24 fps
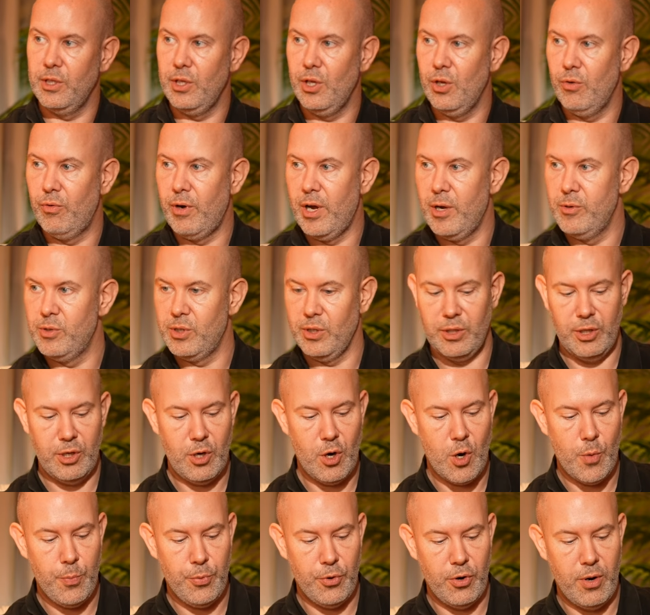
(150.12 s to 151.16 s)
Euros and the
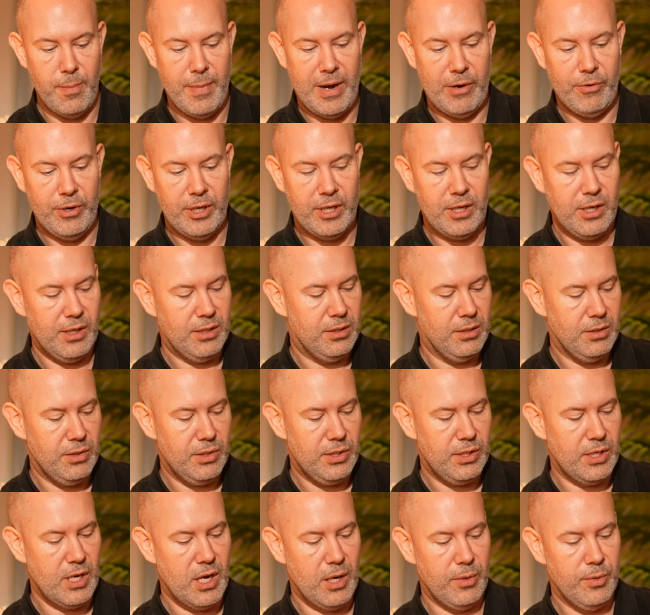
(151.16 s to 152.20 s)
Copa America.
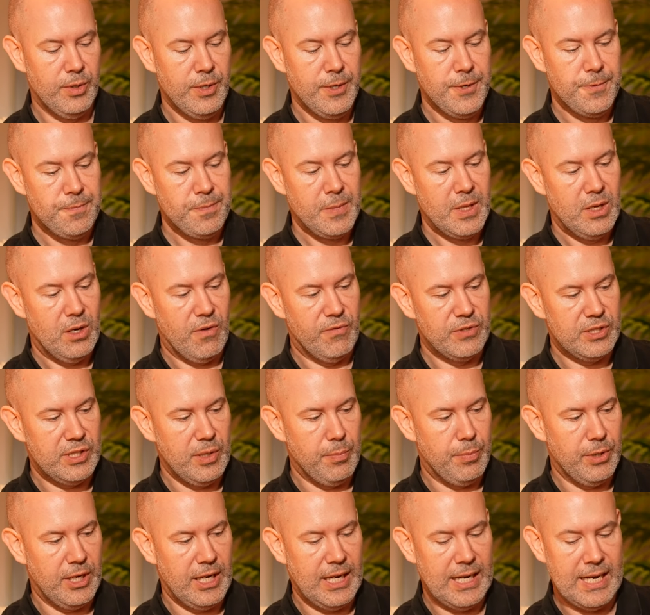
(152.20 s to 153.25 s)
So
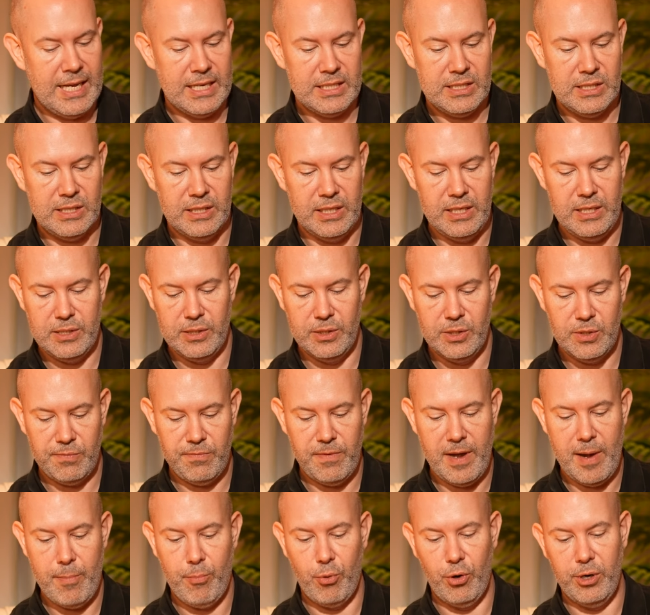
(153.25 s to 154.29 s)
obviously being last season's
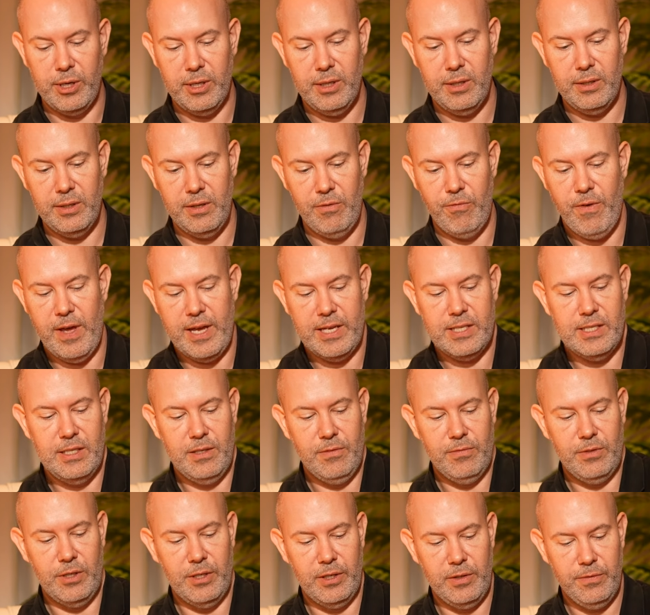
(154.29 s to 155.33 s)
fabric
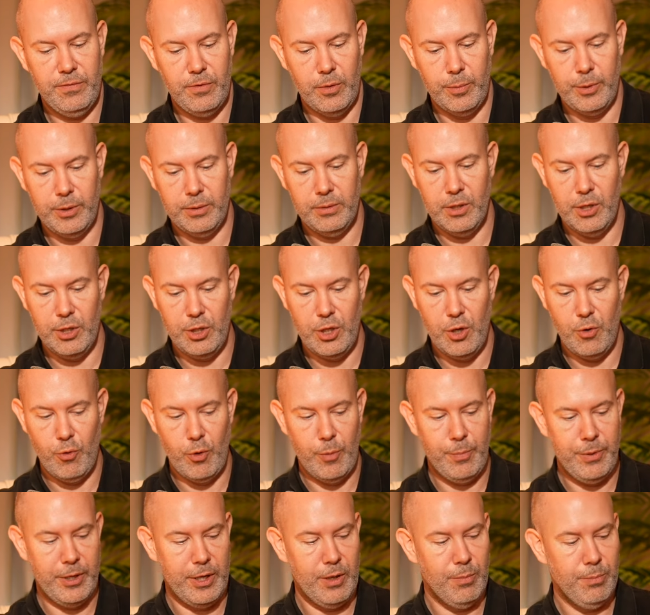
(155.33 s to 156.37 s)
effectively from a
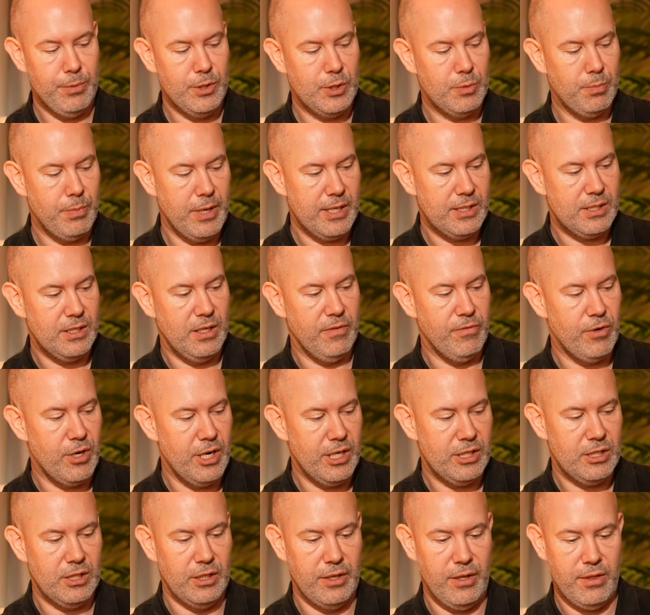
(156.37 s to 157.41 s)
European perspective,
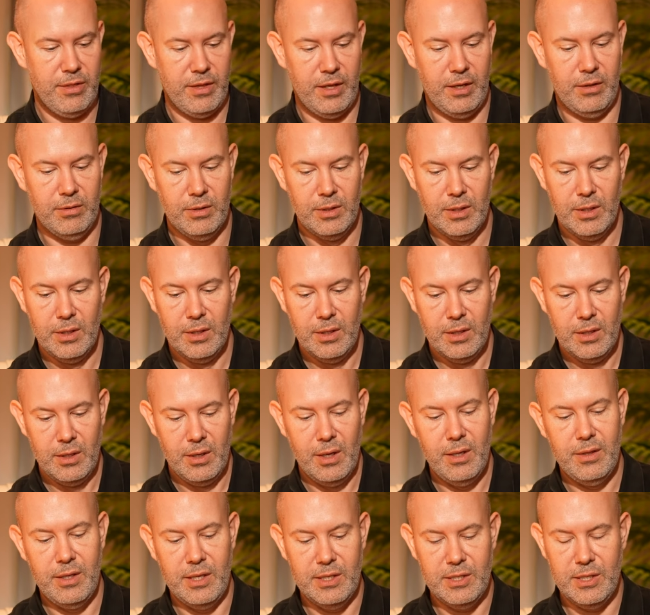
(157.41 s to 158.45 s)
I actually think
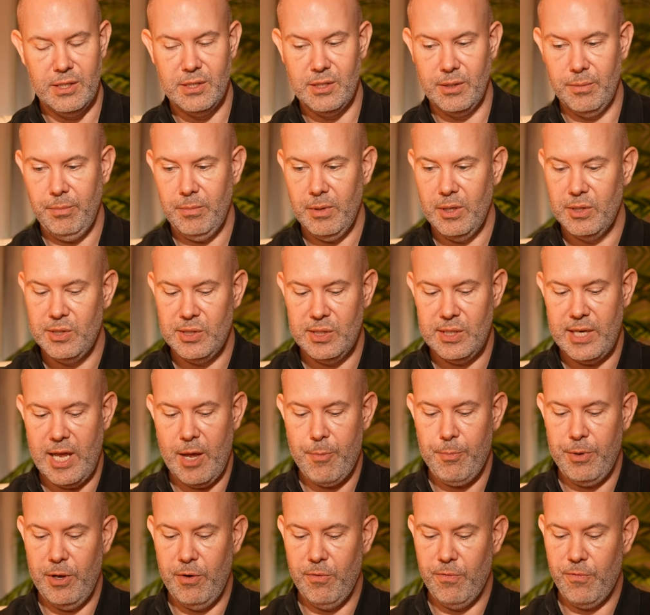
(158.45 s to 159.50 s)
this is a
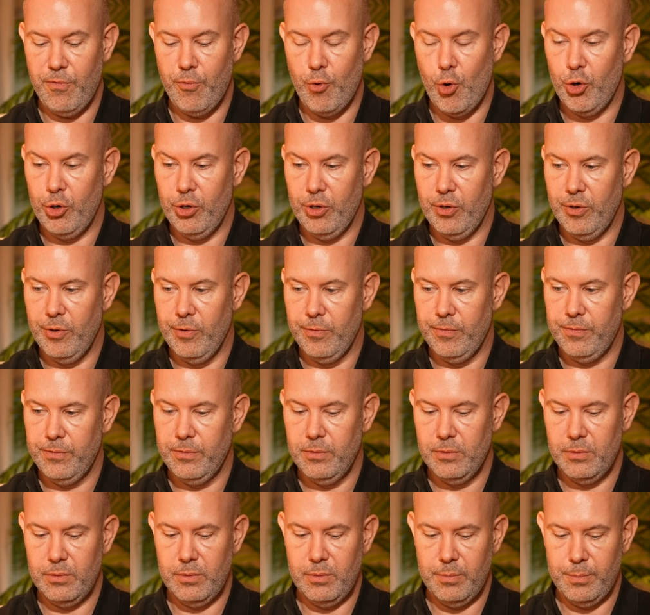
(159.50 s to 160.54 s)
step in front of
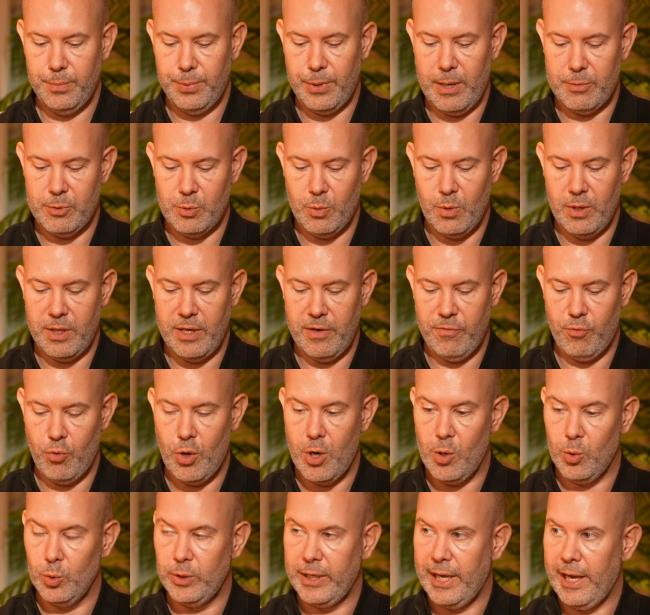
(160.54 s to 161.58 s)
perhaps what they've
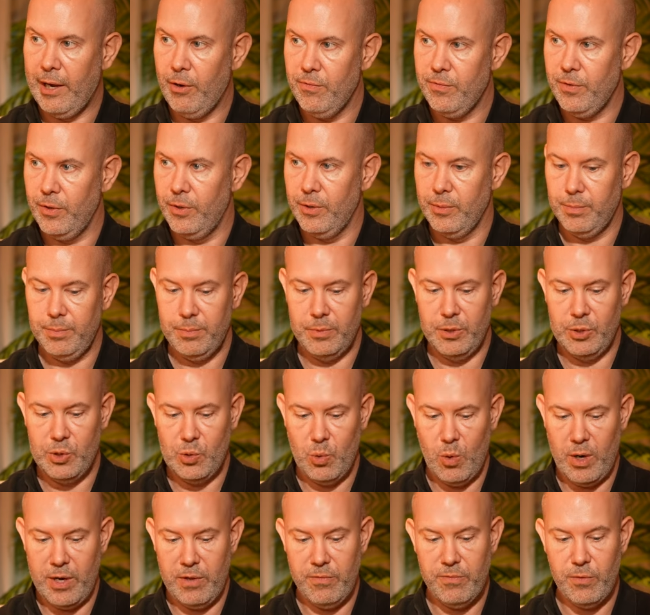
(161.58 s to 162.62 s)
rolled out for the
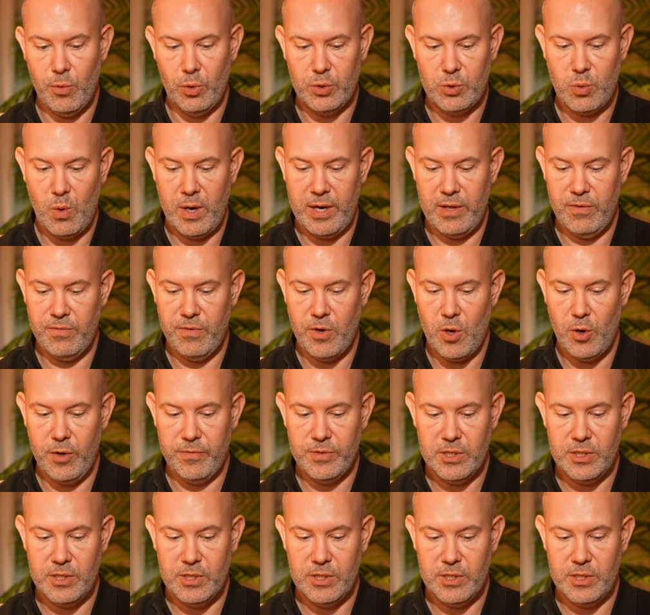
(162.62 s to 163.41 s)
24-25